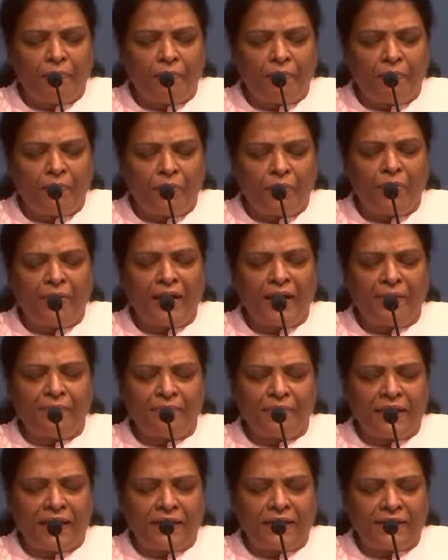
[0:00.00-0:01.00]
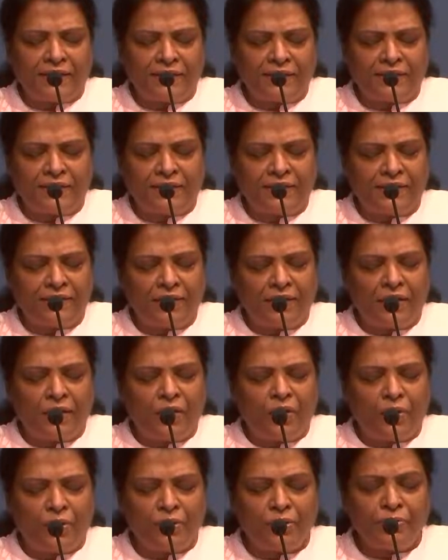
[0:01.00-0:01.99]
program that is
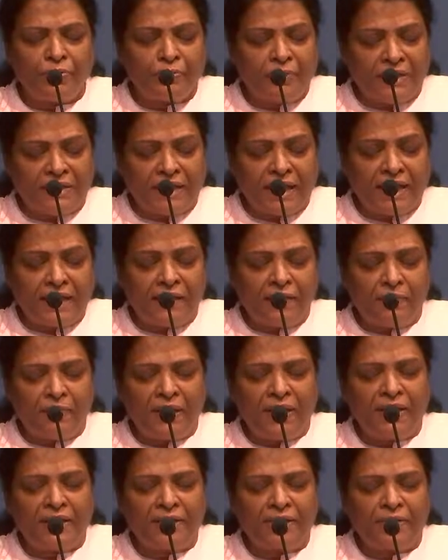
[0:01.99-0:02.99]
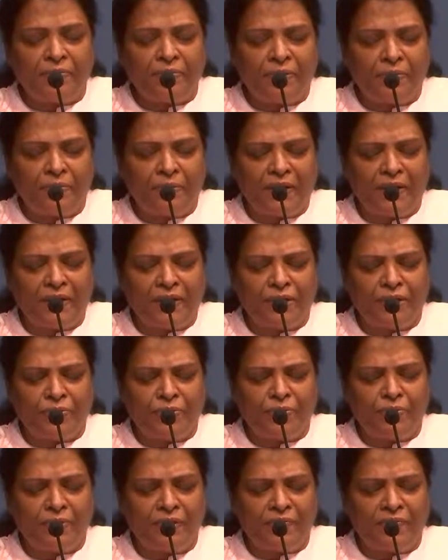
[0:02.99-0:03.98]
going to be taking place. We pray that you
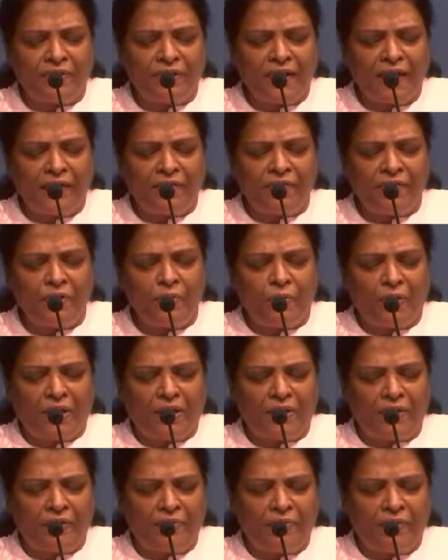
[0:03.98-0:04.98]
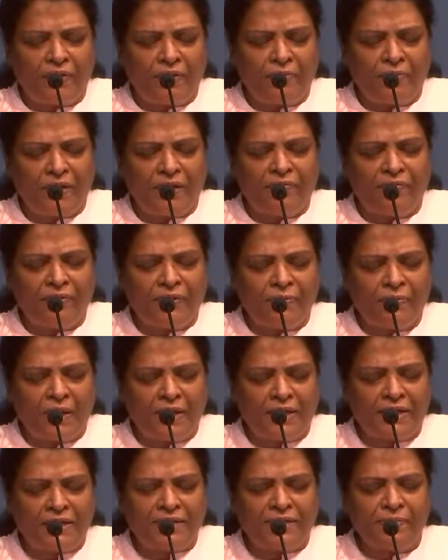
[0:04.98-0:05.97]
would be with everyone. We pray for the
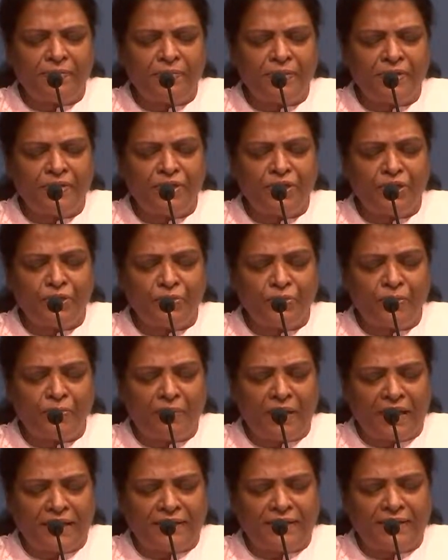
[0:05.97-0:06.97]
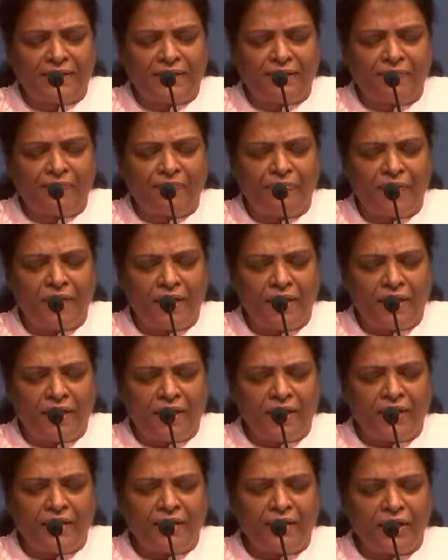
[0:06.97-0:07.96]
participants that you would bless them.
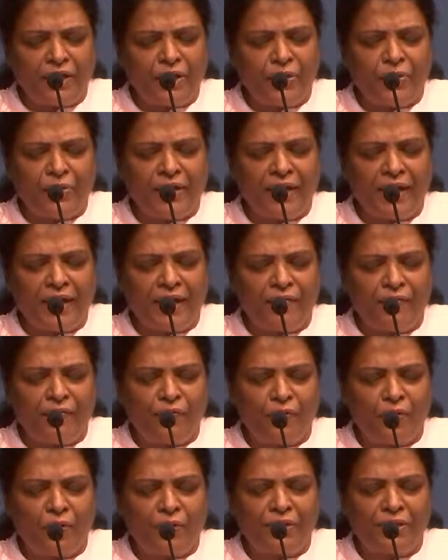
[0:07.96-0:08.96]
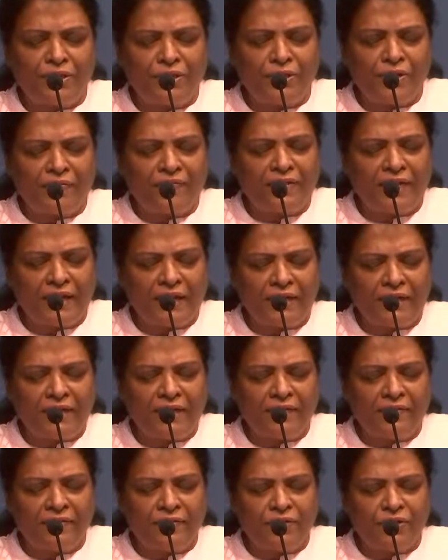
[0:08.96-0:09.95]
Thank you again for all that you have done and
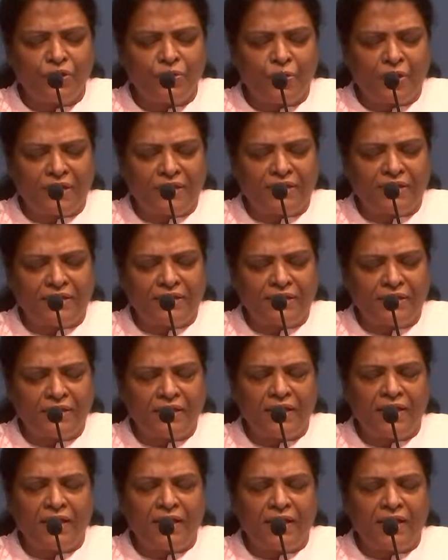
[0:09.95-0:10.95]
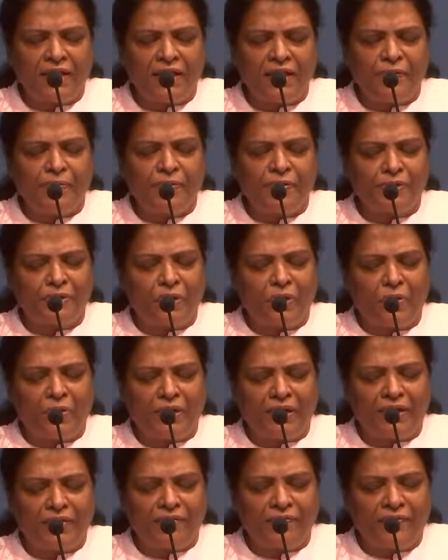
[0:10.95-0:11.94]
given to us. Keep us
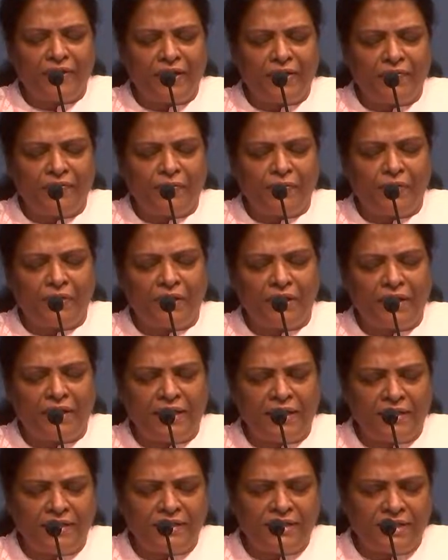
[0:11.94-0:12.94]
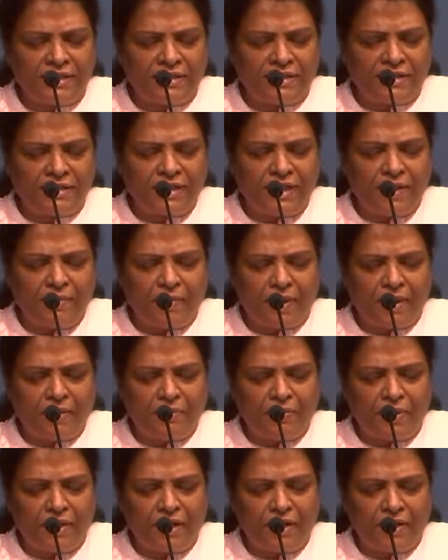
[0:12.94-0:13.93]
loyal and faithful. In Jesus' name I
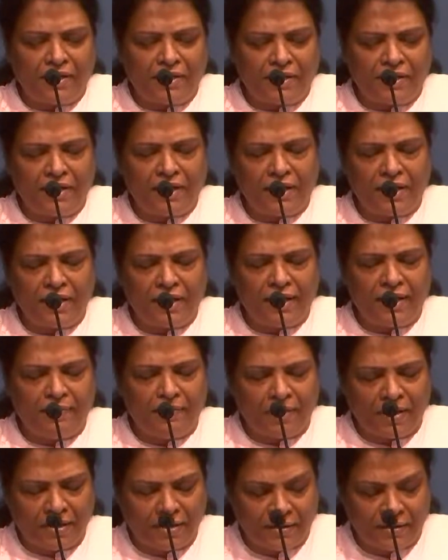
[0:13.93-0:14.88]
pray. Amen.